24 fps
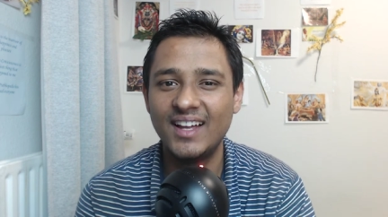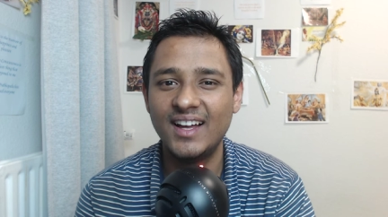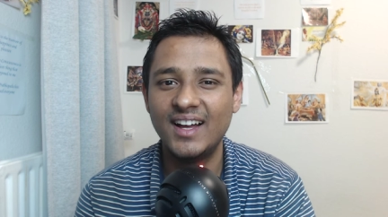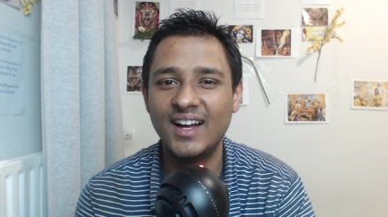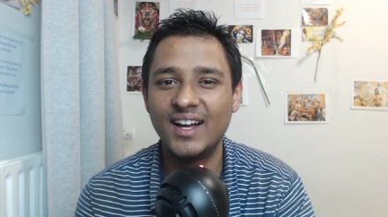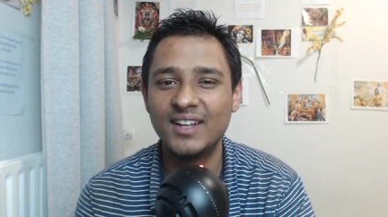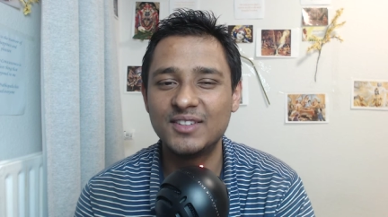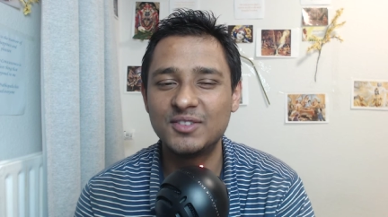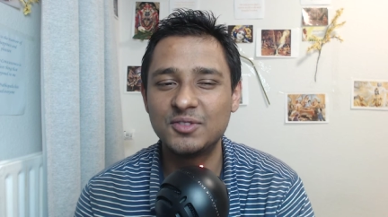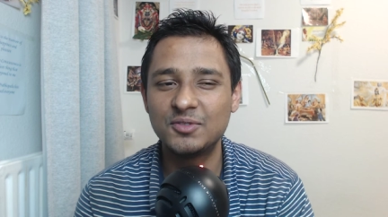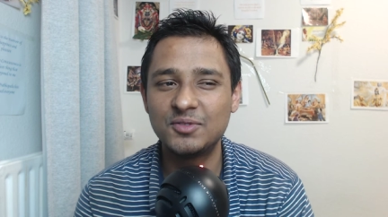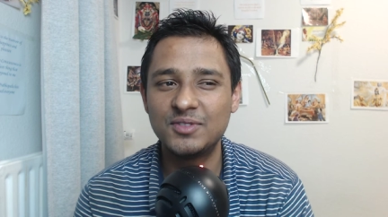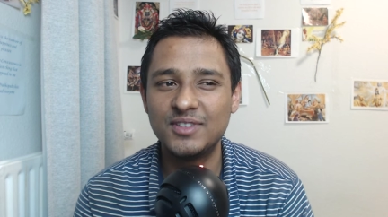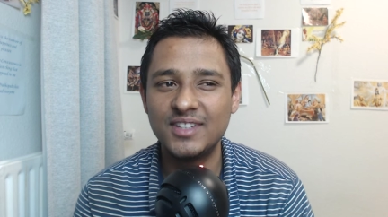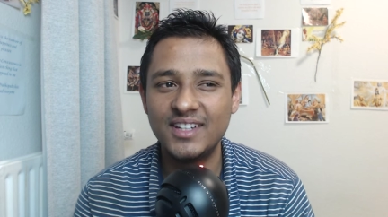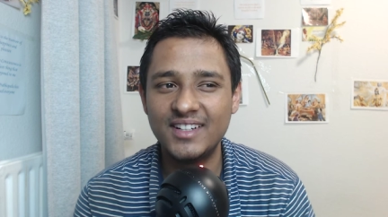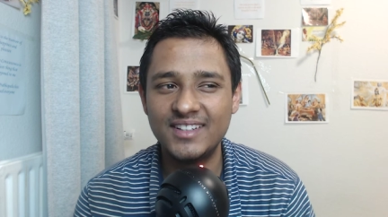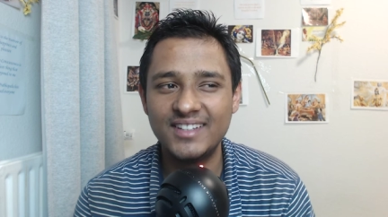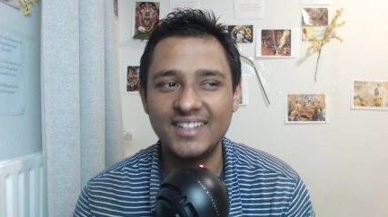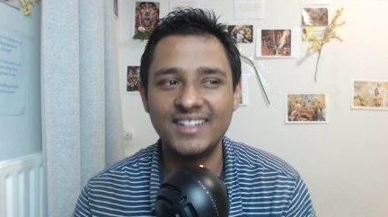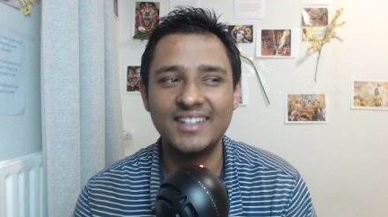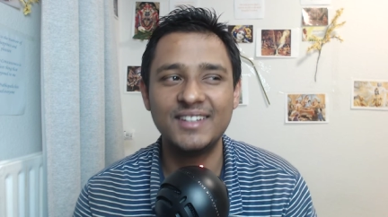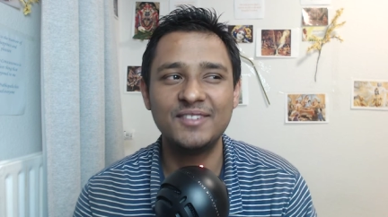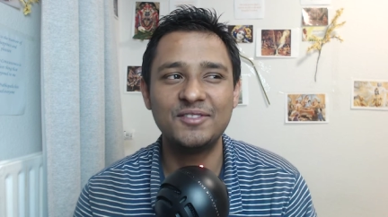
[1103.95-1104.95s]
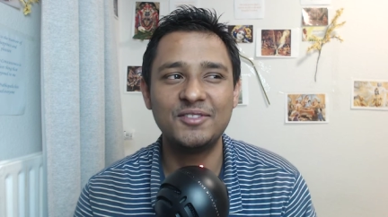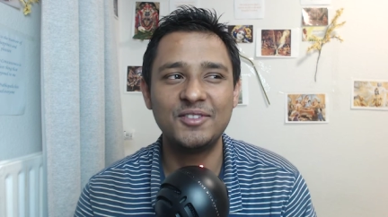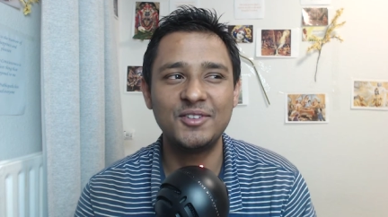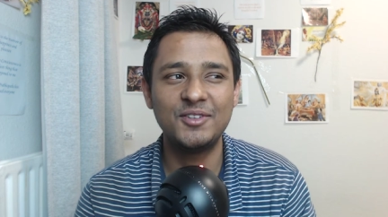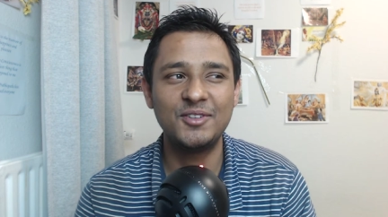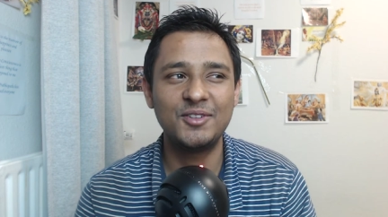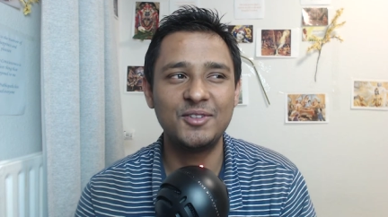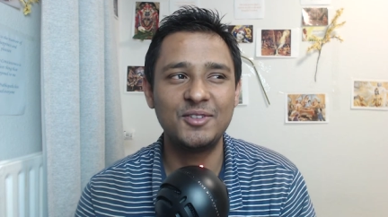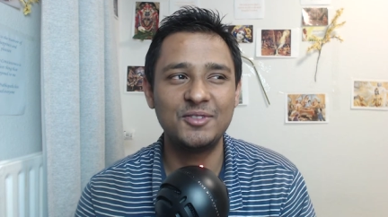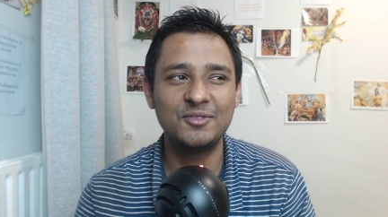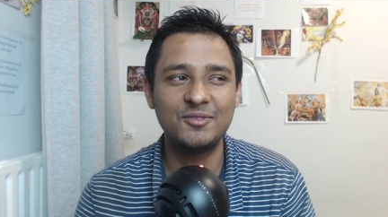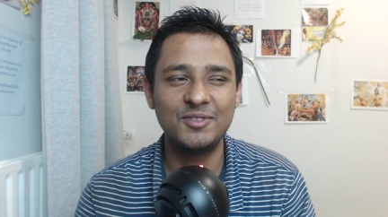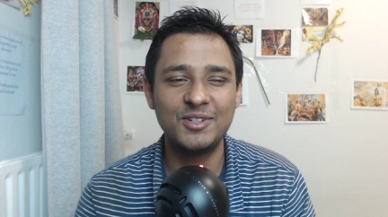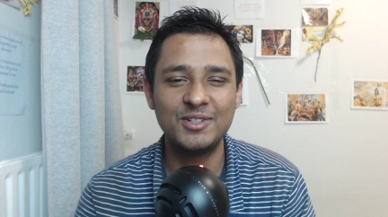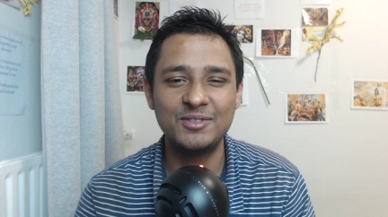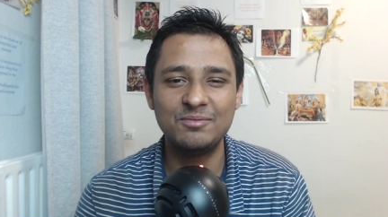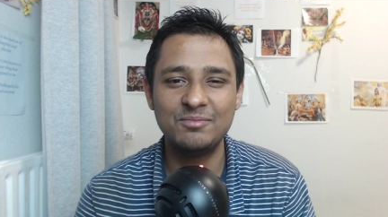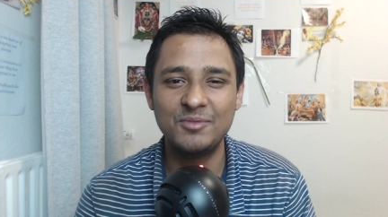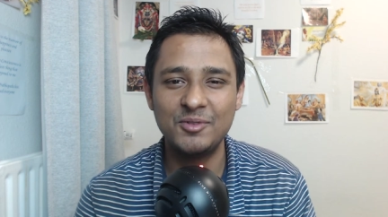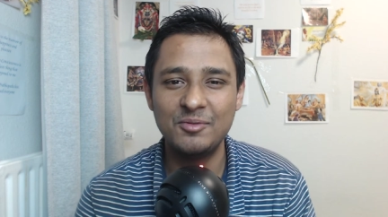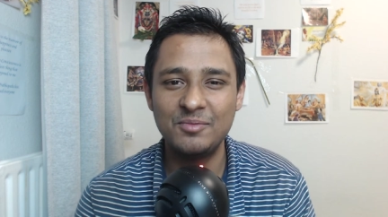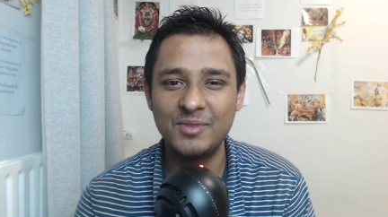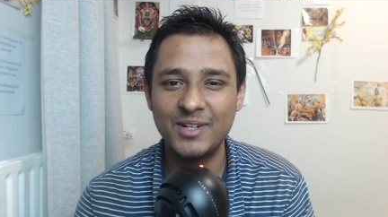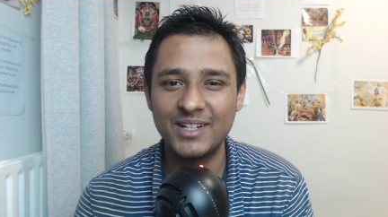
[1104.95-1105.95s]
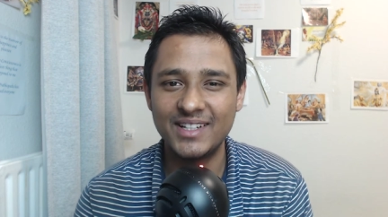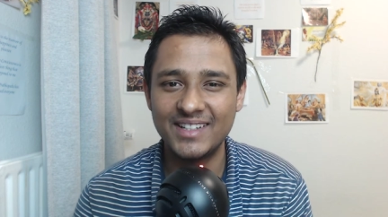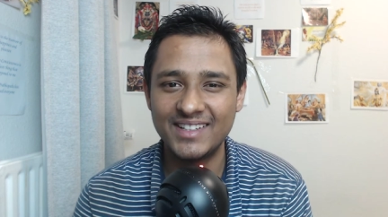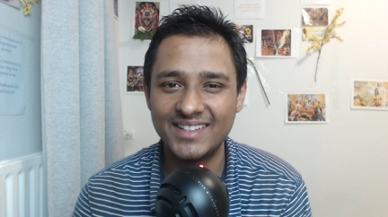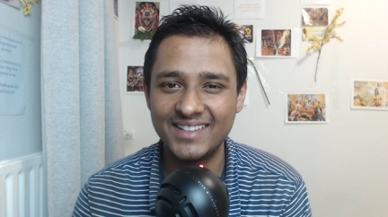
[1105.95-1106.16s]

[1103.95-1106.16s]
associating for one moment